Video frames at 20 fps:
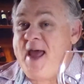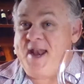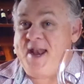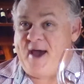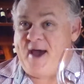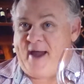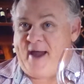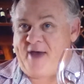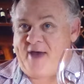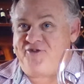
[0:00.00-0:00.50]

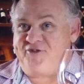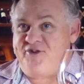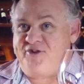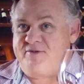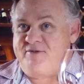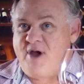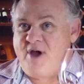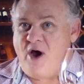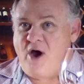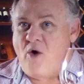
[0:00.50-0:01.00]
Now, as you
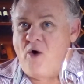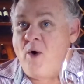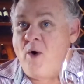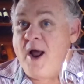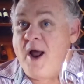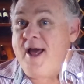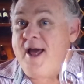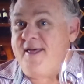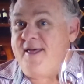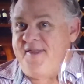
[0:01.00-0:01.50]
know,
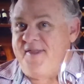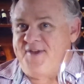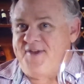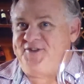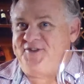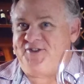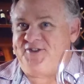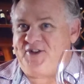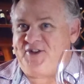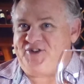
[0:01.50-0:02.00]

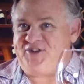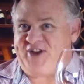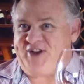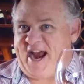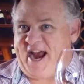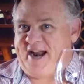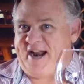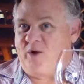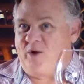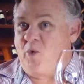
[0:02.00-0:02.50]
this is the
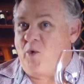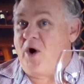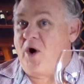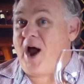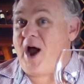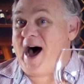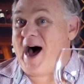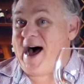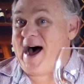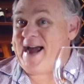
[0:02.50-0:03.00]
channel where
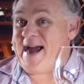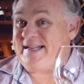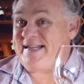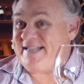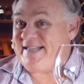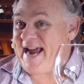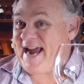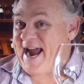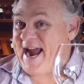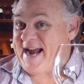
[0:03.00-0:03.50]
I
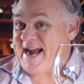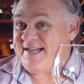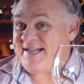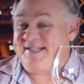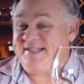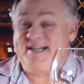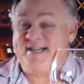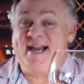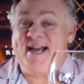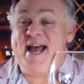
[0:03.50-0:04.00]

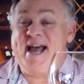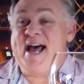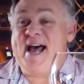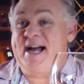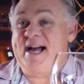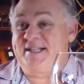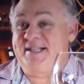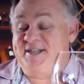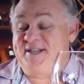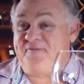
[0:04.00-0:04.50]
taste
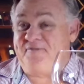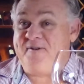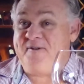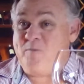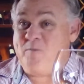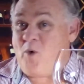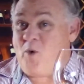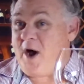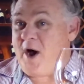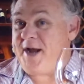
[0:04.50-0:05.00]
a
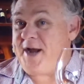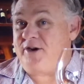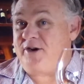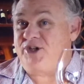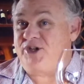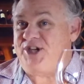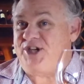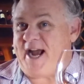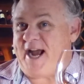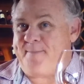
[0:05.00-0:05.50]
different wine or
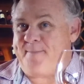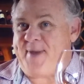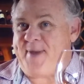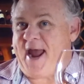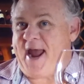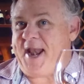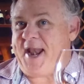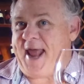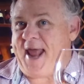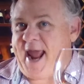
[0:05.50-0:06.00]

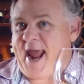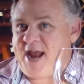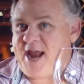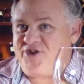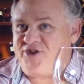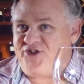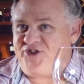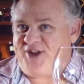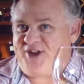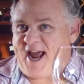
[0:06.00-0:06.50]
champagne
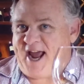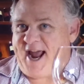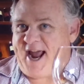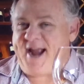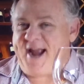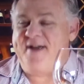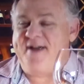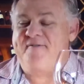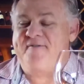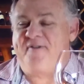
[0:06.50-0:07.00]
each
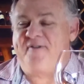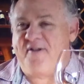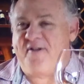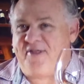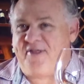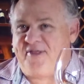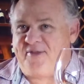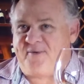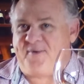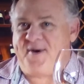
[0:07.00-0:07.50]
day for
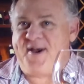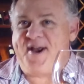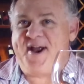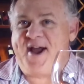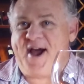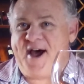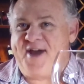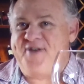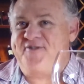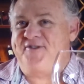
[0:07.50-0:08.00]

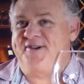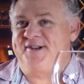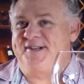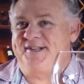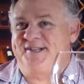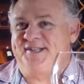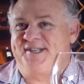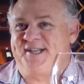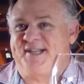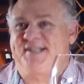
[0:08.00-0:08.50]

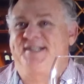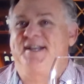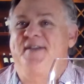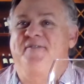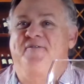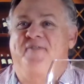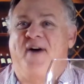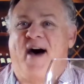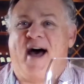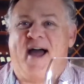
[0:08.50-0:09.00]

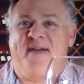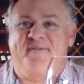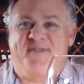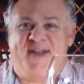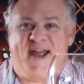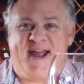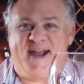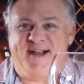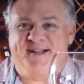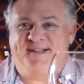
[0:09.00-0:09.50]
365
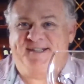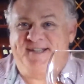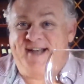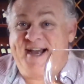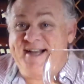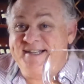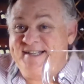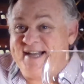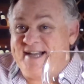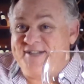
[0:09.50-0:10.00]
days.
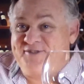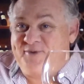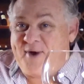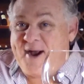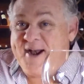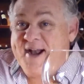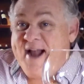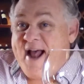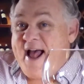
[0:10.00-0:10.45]
Yes, that's right.